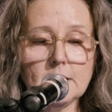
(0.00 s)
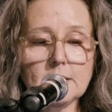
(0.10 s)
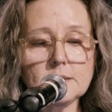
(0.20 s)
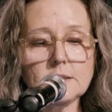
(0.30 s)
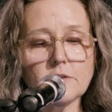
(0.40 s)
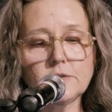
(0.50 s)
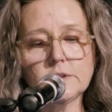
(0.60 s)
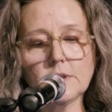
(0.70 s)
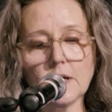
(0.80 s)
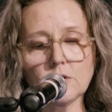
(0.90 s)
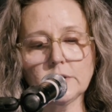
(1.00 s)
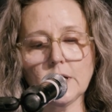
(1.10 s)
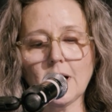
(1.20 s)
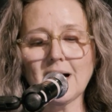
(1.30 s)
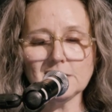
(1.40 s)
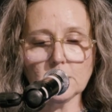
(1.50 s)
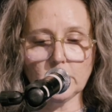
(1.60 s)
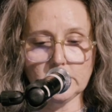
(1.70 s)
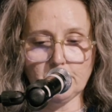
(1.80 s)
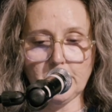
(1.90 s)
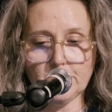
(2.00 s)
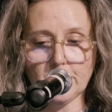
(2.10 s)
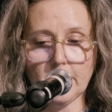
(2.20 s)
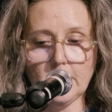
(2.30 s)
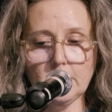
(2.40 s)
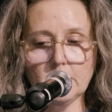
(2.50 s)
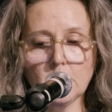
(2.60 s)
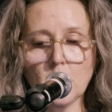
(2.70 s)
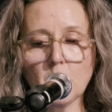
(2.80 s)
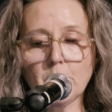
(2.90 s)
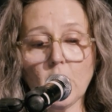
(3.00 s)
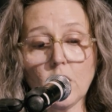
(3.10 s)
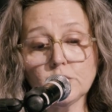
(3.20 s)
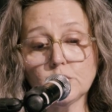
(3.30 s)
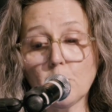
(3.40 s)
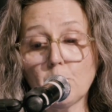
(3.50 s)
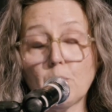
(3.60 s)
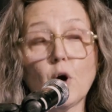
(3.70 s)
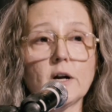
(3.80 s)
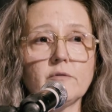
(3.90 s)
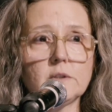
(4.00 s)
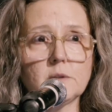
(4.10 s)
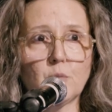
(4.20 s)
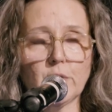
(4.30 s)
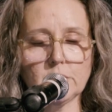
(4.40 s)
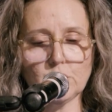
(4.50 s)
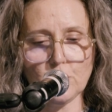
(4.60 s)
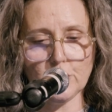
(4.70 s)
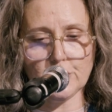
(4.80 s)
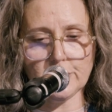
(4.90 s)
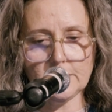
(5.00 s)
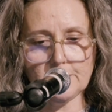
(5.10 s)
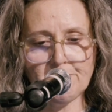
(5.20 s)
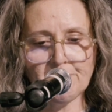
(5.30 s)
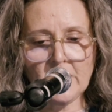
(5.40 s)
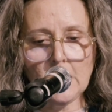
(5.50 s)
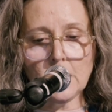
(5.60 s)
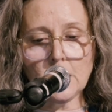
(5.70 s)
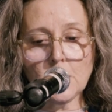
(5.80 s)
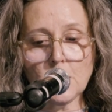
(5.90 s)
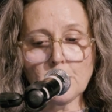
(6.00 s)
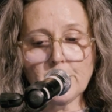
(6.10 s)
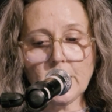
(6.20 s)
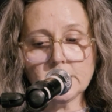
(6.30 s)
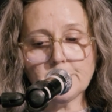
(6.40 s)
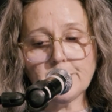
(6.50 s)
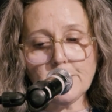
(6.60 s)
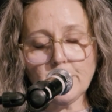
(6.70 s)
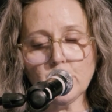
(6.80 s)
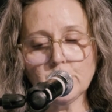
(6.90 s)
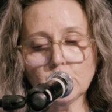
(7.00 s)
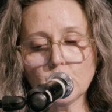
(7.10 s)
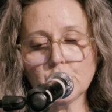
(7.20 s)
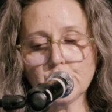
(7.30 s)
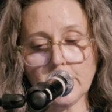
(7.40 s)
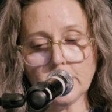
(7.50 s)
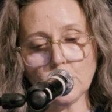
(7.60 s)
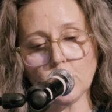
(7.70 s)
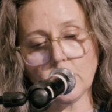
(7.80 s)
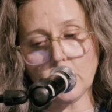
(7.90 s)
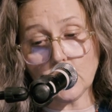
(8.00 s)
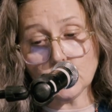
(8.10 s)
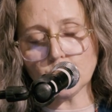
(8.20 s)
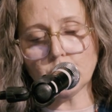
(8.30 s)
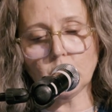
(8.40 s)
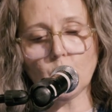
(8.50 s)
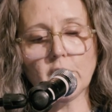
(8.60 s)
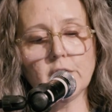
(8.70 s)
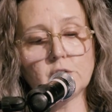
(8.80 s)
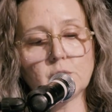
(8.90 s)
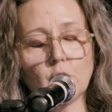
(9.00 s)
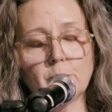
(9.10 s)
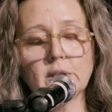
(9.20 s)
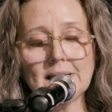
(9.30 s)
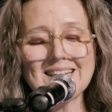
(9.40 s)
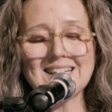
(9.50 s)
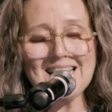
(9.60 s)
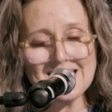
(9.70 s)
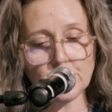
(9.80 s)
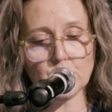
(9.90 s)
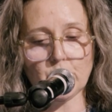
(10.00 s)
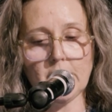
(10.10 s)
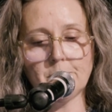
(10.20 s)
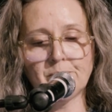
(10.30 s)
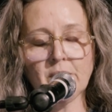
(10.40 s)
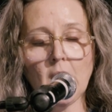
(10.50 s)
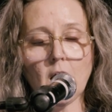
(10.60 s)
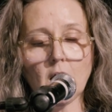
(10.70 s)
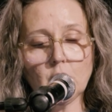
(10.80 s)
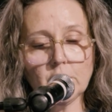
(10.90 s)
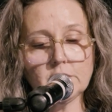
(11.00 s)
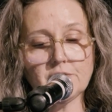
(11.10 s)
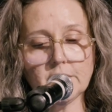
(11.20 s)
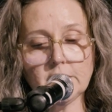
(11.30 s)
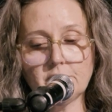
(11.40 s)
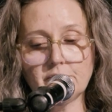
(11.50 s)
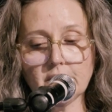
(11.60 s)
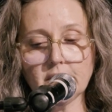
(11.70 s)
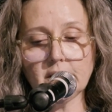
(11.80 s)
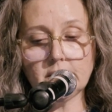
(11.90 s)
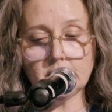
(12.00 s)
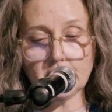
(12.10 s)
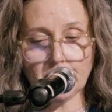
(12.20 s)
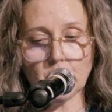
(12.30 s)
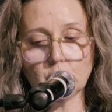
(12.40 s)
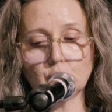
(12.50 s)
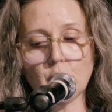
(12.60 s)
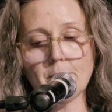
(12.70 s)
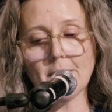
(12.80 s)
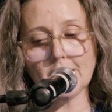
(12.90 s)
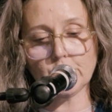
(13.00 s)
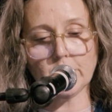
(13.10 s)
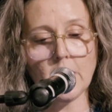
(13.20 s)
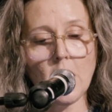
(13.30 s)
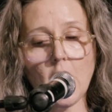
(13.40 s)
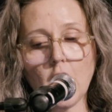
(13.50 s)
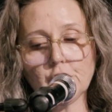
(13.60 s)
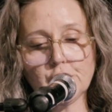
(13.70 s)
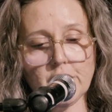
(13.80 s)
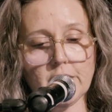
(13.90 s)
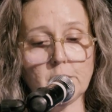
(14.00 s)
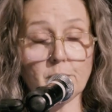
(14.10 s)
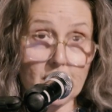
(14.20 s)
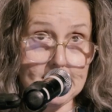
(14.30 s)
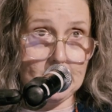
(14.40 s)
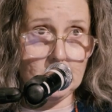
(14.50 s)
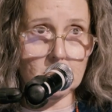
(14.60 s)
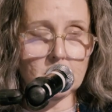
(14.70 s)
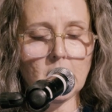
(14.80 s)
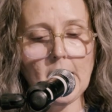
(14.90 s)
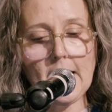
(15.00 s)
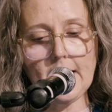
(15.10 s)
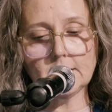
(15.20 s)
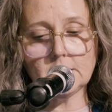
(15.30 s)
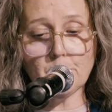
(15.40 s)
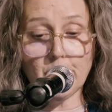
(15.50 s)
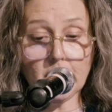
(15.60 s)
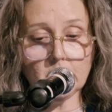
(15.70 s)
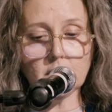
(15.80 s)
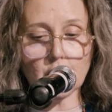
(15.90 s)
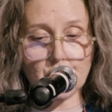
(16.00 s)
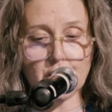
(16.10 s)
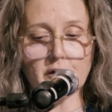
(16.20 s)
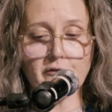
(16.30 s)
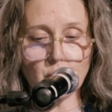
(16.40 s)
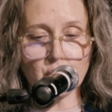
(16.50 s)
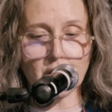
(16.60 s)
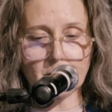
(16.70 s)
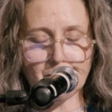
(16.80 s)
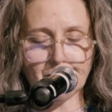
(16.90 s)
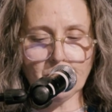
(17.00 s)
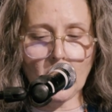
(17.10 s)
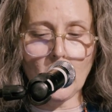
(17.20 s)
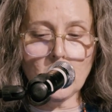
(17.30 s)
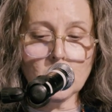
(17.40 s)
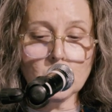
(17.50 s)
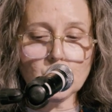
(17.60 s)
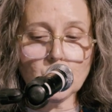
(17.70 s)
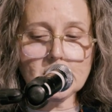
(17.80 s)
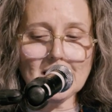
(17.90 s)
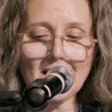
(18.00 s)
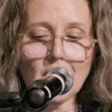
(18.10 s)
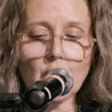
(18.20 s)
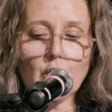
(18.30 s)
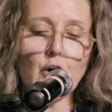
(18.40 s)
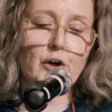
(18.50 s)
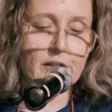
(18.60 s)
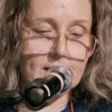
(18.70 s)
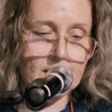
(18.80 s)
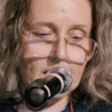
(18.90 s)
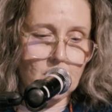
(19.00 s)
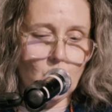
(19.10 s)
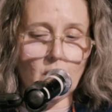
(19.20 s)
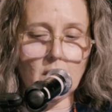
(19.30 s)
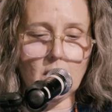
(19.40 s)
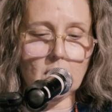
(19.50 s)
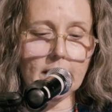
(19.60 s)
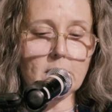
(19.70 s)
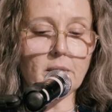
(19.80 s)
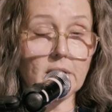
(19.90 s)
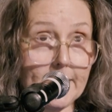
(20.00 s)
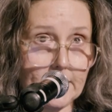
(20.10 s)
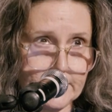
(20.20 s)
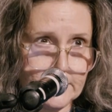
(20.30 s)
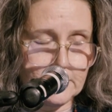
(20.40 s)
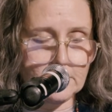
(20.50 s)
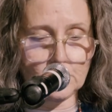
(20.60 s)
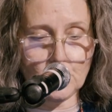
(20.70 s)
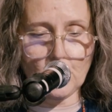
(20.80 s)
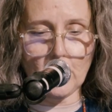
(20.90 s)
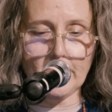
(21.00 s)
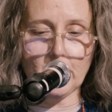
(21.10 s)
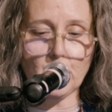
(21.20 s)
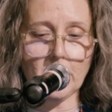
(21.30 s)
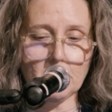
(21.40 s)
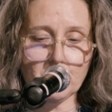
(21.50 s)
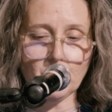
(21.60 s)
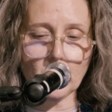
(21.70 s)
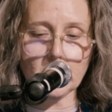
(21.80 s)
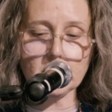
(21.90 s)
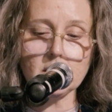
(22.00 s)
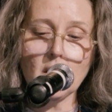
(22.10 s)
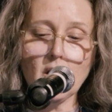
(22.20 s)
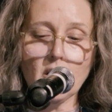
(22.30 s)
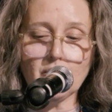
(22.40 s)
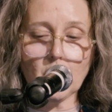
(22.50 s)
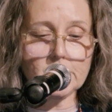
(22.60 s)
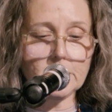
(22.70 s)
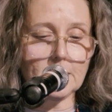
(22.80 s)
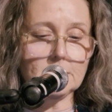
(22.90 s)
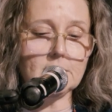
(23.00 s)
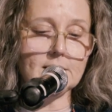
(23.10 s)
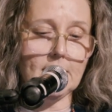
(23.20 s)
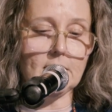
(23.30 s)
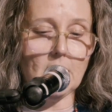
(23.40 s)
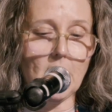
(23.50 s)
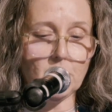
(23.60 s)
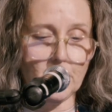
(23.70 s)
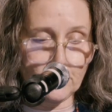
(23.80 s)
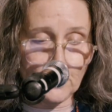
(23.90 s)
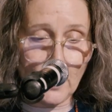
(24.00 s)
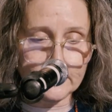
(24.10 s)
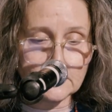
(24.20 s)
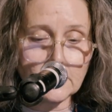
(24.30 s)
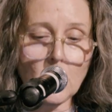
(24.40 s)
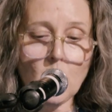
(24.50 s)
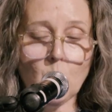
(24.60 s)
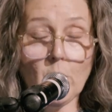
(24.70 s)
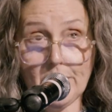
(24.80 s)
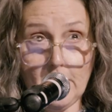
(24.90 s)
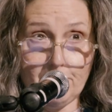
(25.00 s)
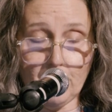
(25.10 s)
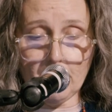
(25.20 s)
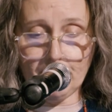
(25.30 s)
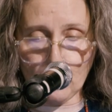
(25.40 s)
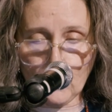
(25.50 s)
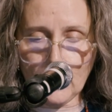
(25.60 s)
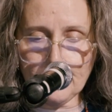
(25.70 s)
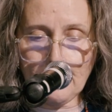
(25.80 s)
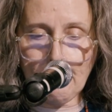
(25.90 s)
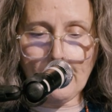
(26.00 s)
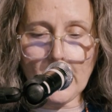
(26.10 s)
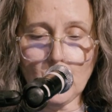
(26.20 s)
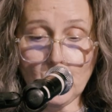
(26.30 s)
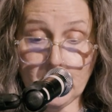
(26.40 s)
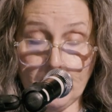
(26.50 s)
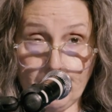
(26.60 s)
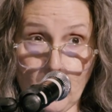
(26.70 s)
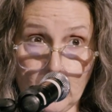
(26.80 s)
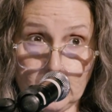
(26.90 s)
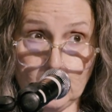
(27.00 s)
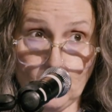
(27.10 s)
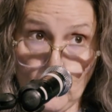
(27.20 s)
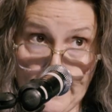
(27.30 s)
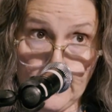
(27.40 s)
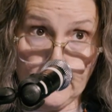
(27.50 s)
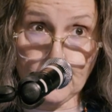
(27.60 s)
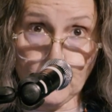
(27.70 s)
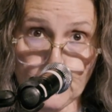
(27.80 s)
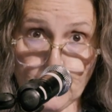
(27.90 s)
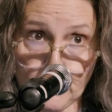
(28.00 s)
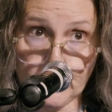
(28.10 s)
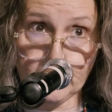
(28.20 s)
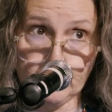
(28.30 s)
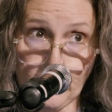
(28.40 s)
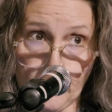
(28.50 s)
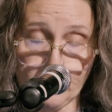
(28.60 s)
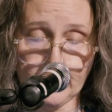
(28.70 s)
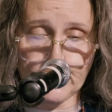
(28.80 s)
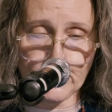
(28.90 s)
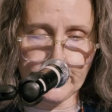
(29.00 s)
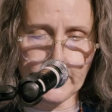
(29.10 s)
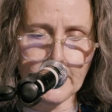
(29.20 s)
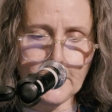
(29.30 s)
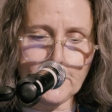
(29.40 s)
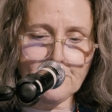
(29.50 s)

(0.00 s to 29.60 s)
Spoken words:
This theft is not only a consequence of patriarchy, but also part of its supporting structures. Because people with no shared or cultural or political history are going to find it very difficult to imagine a shared present and to build a shared future. So it's not a courtesy or a politeness to women who came before us for us to understand how they thought, what they fought for, who they fought with, which was very often each other,